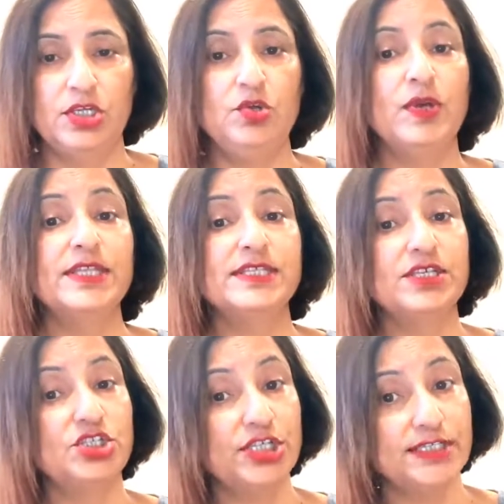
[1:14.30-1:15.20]
You can
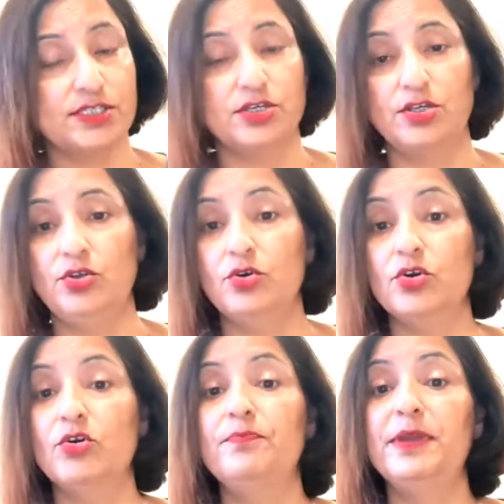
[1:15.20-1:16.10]
suggest
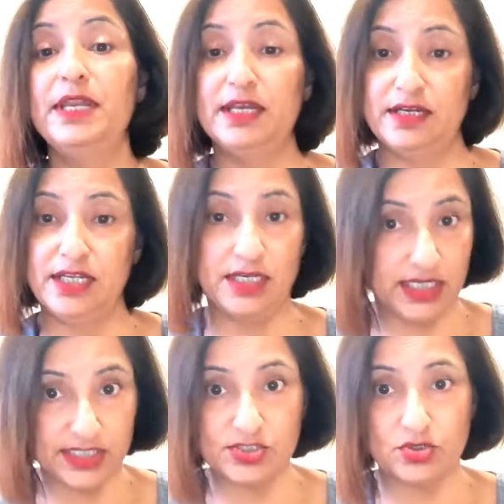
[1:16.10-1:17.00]
your opinion in
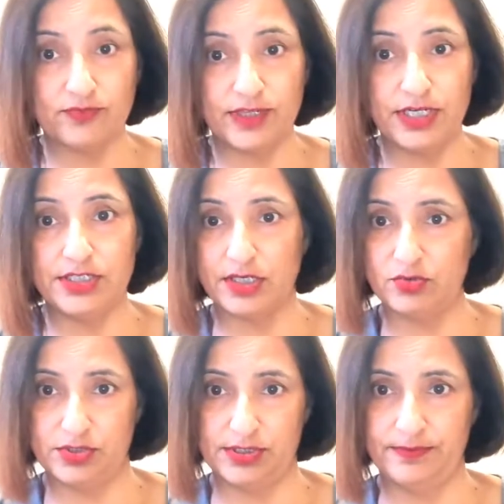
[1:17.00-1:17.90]
case of any
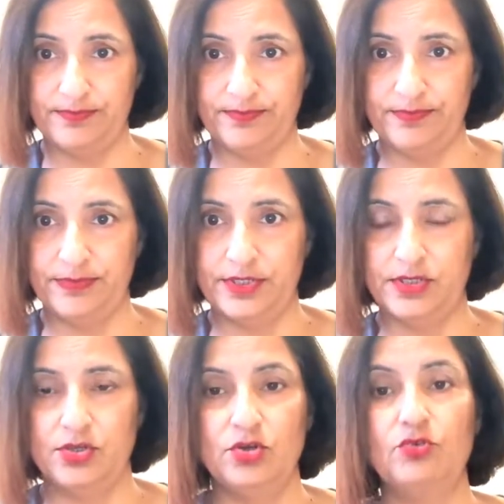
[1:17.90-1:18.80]
doubt.
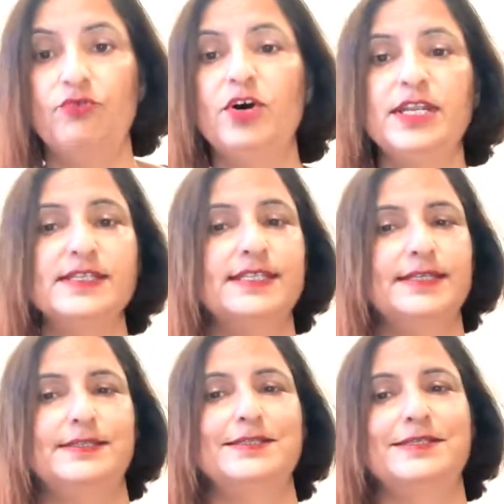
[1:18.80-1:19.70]
For
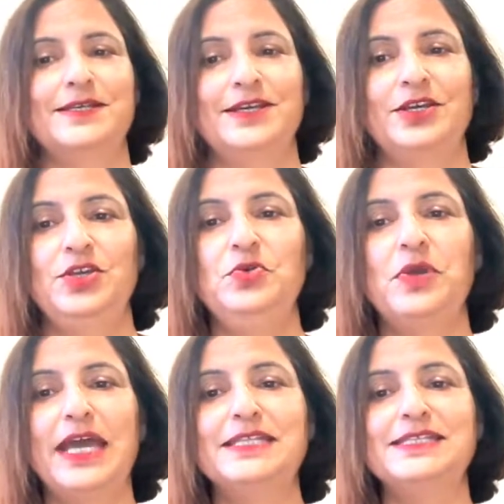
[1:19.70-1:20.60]
instance, you
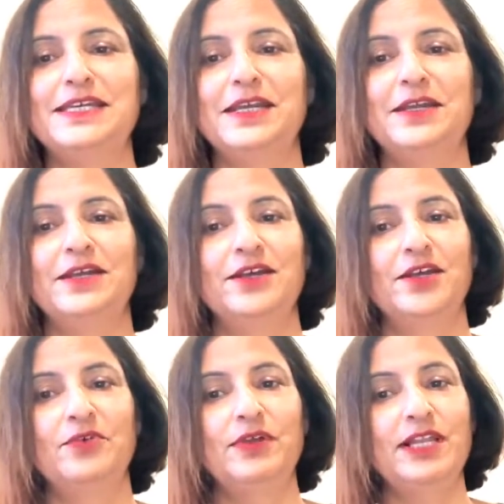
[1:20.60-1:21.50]
can say,
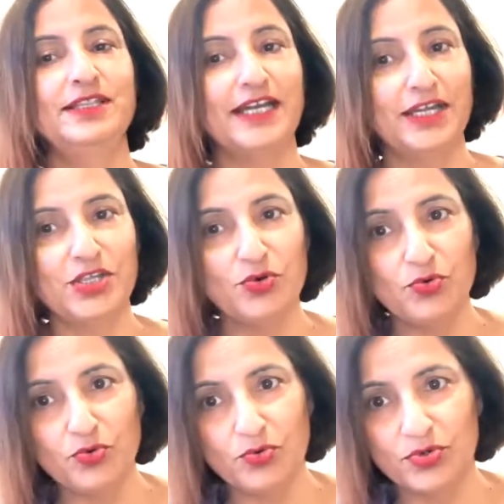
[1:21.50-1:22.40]
well, thank
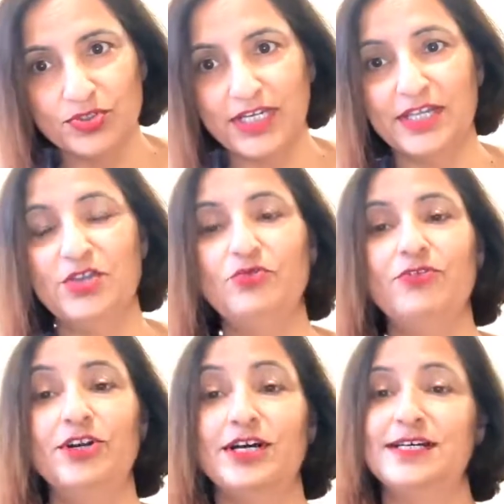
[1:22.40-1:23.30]
you
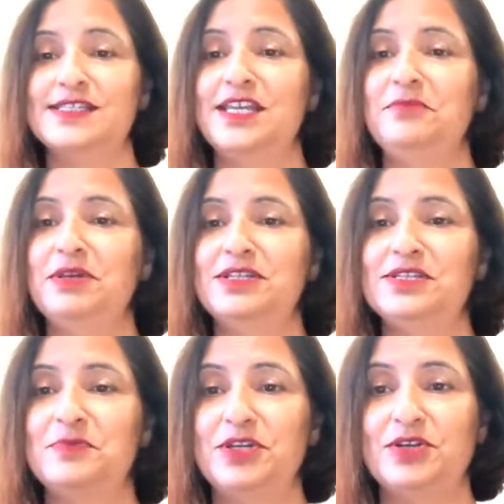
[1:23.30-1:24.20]
for asking me
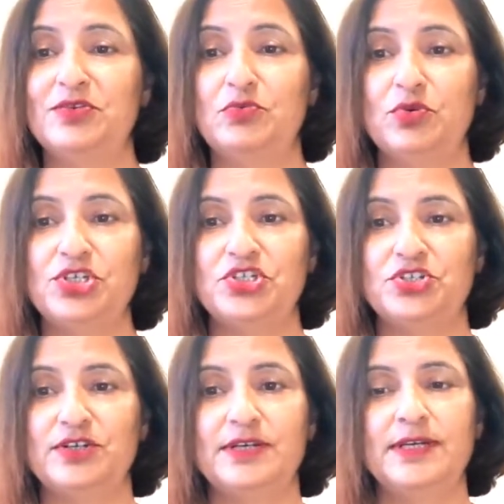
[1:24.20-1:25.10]
this particular
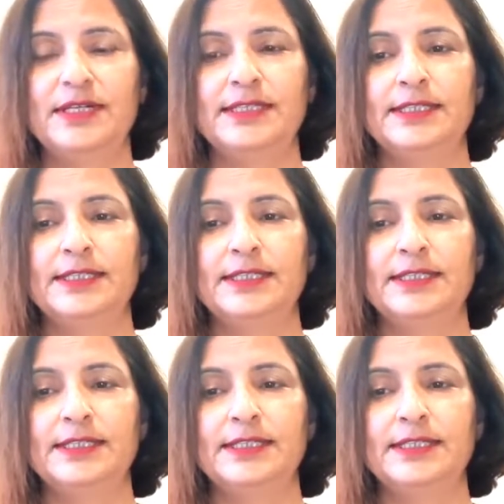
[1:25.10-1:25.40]
question,